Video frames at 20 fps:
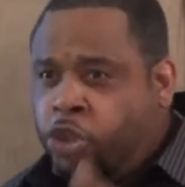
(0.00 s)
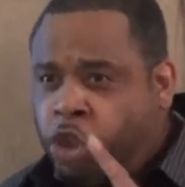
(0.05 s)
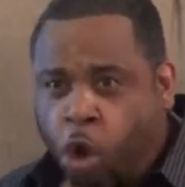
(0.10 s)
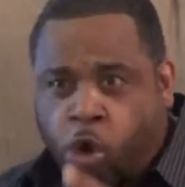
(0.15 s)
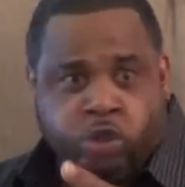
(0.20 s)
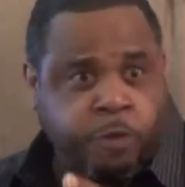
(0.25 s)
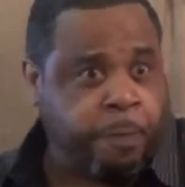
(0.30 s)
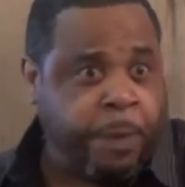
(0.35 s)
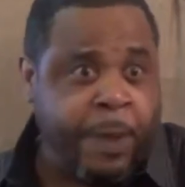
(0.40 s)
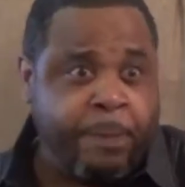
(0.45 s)

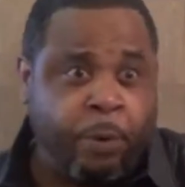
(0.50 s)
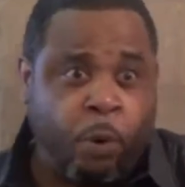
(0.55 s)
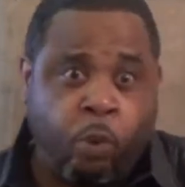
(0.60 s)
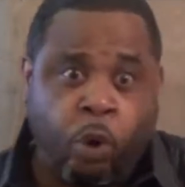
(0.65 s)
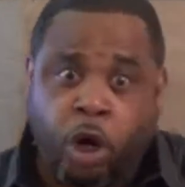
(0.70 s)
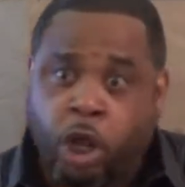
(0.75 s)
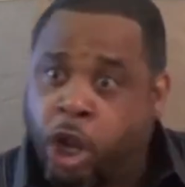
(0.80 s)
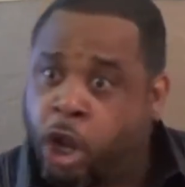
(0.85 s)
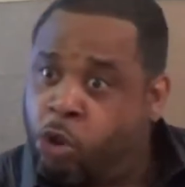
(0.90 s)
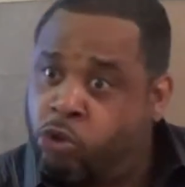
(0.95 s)
those people
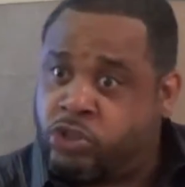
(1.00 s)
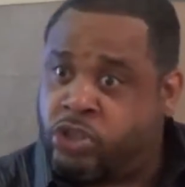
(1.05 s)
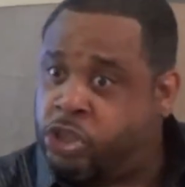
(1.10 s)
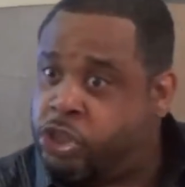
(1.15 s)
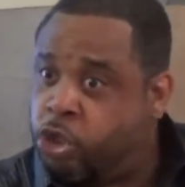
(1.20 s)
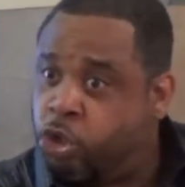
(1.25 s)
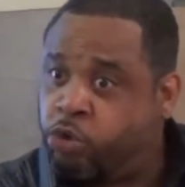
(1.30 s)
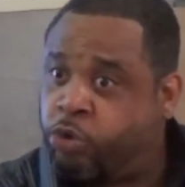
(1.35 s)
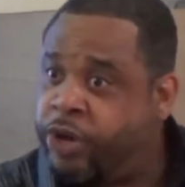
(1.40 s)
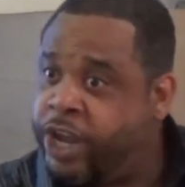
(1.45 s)
were closer
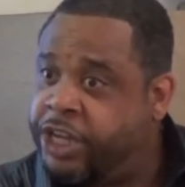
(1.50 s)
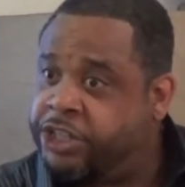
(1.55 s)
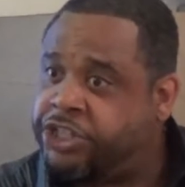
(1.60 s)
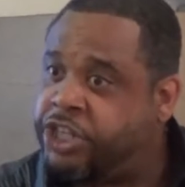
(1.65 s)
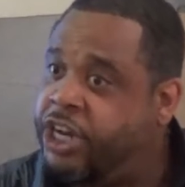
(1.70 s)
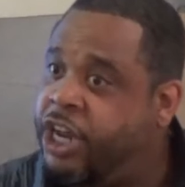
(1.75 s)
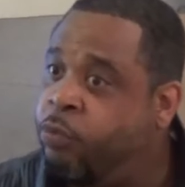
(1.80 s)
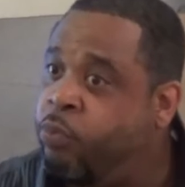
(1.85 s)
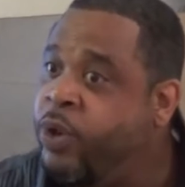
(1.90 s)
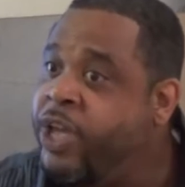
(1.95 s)
to
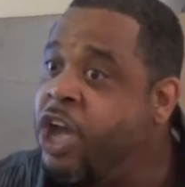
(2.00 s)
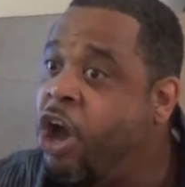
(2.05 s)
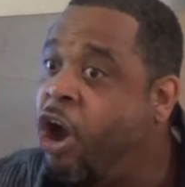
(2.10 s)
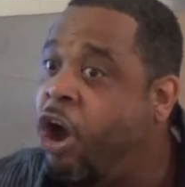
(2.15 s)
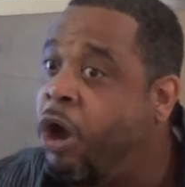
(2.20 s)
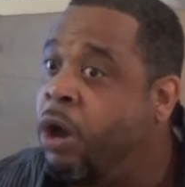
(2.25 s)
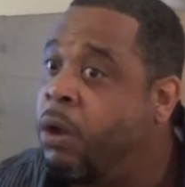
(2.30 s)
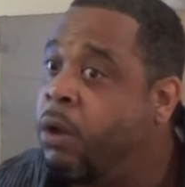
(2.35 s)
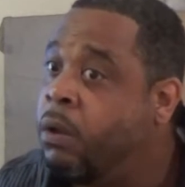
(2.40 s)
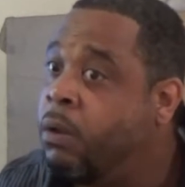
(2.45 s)
creation than we are.